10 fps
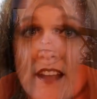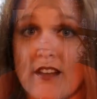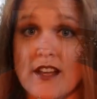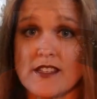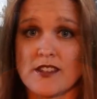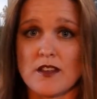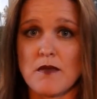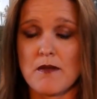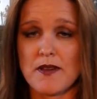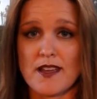Alright, so you
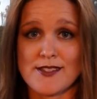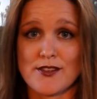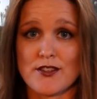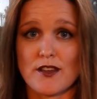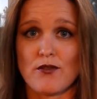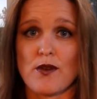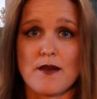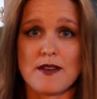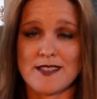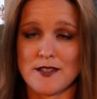might be asking yourself,
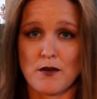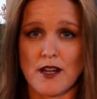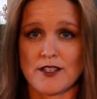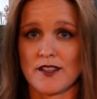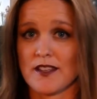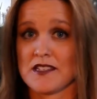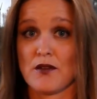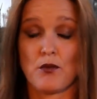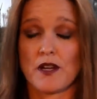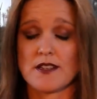why am I still watching this
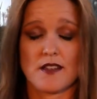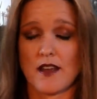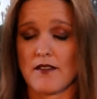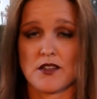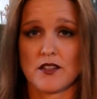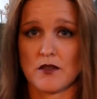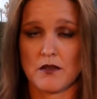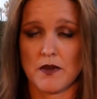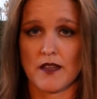and what does it have to do with